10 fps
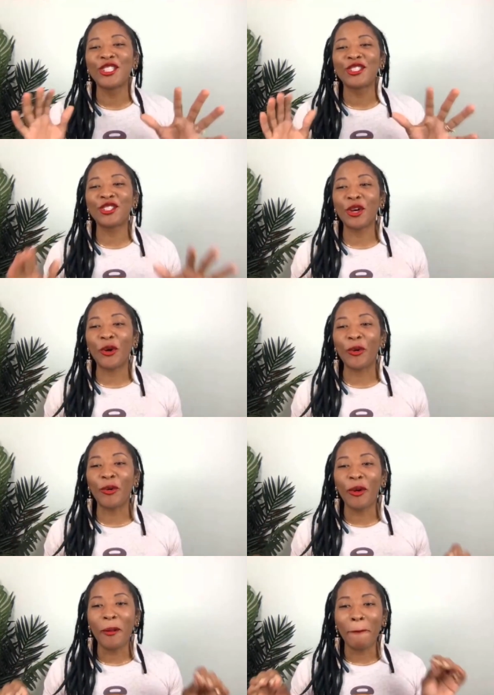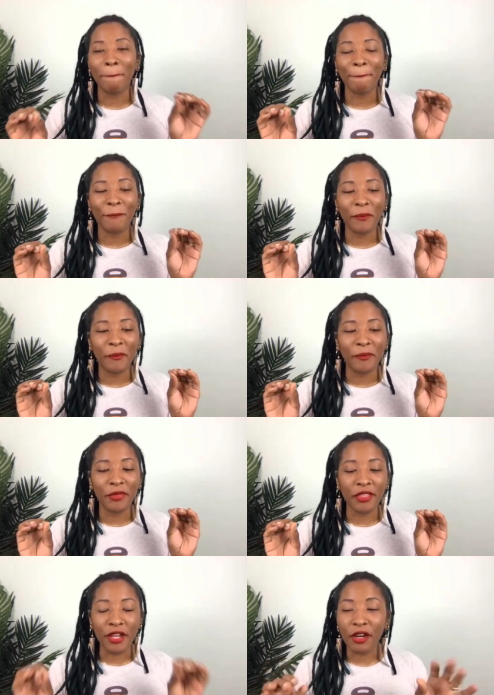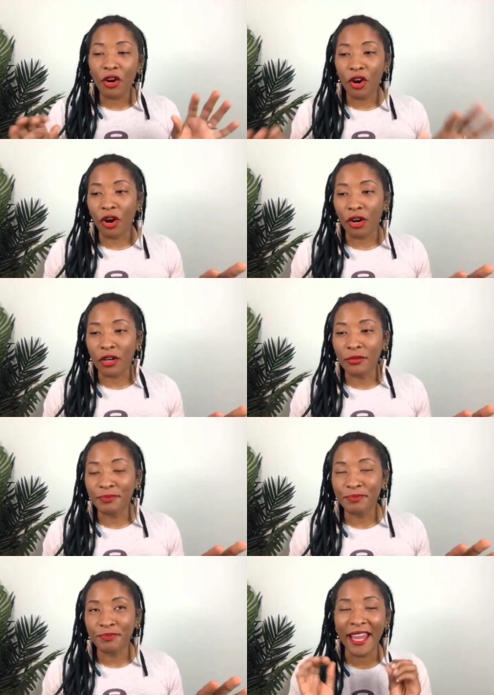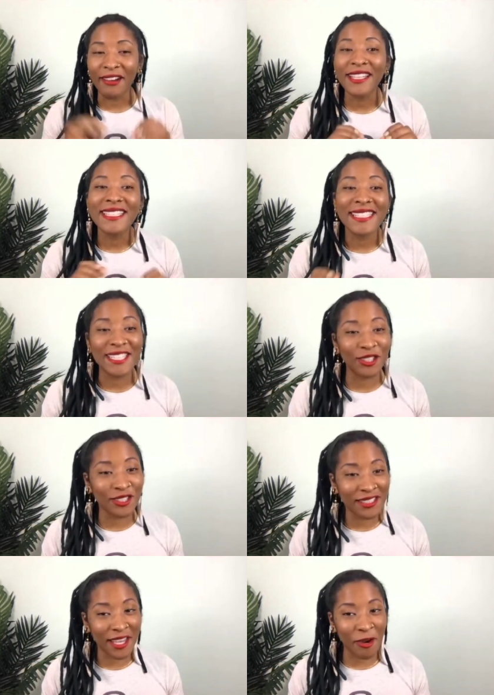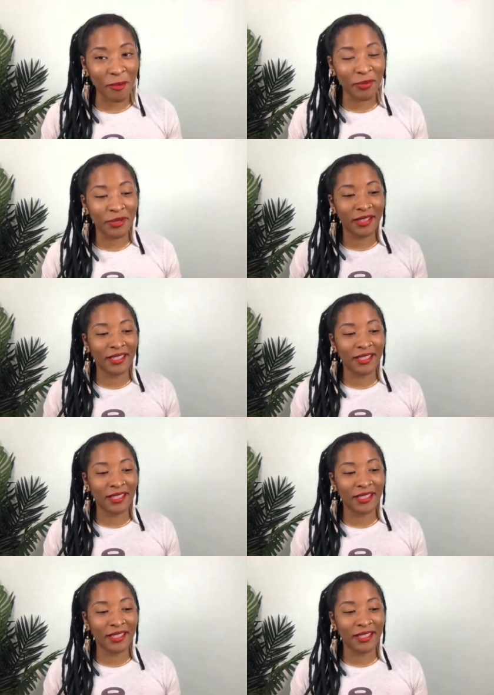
So there are areas in your scalp,